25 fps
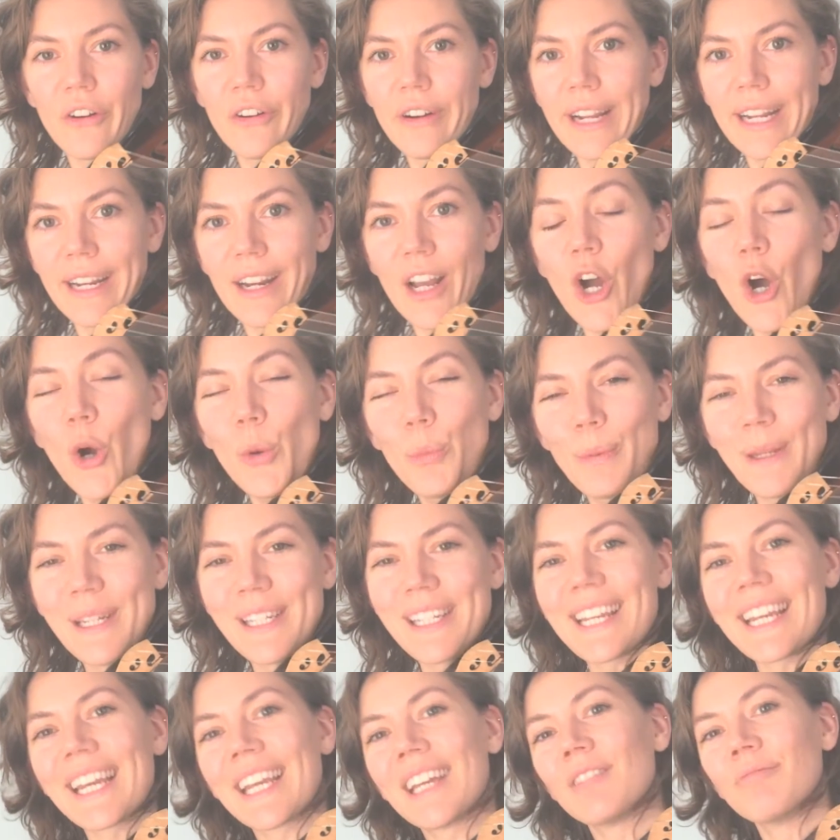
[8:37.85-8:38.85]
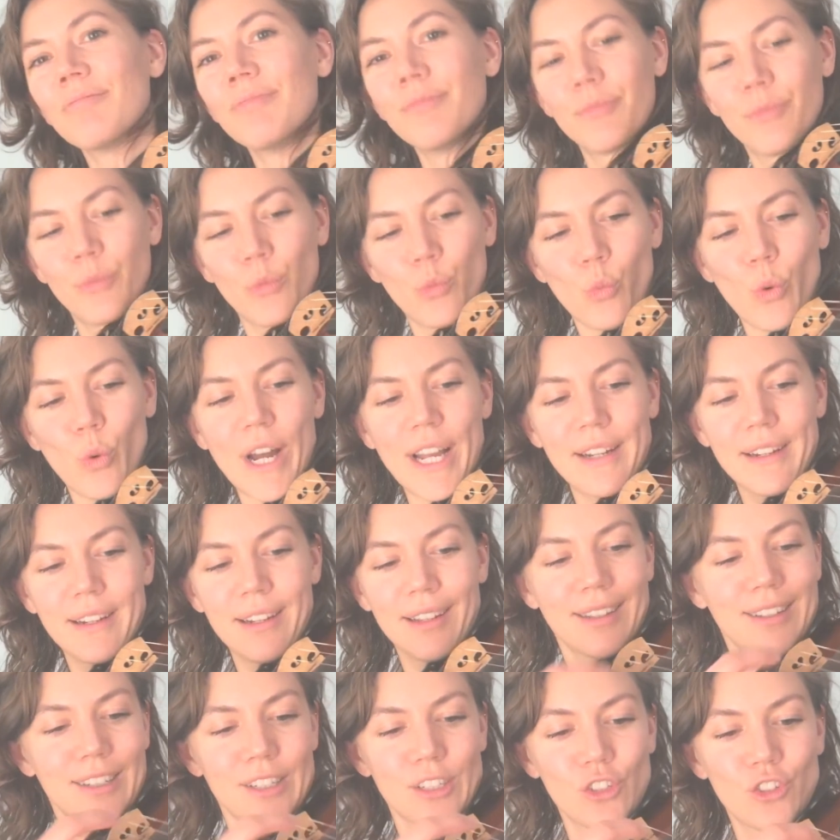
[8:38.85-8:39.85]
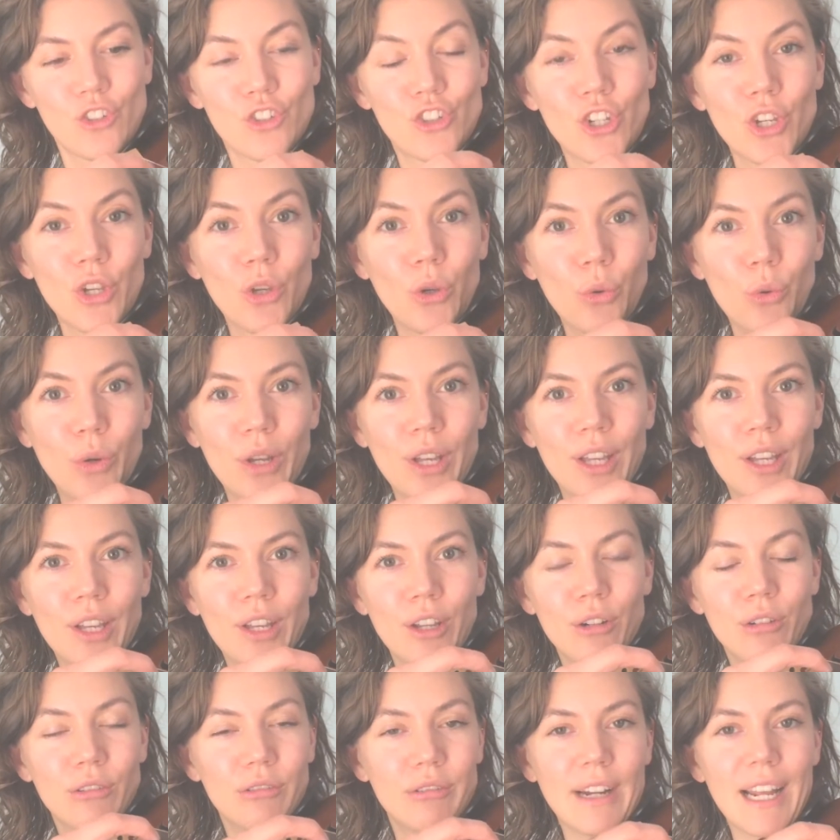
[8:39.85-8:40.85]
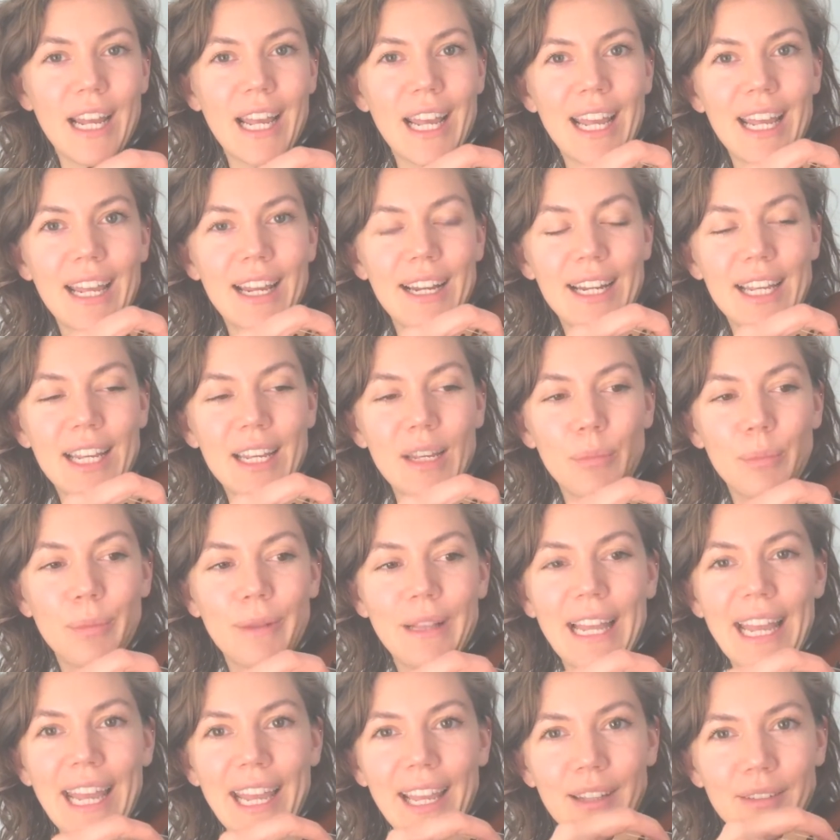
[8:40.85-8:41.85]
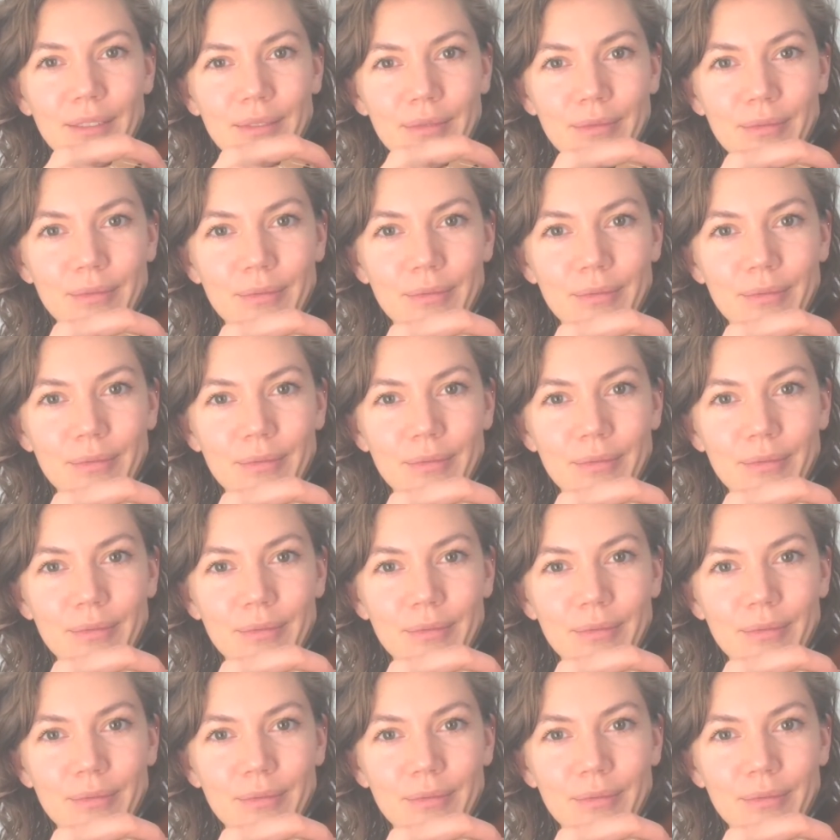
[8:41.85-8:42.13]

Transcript: All right, open D. 1, 2, ready, play.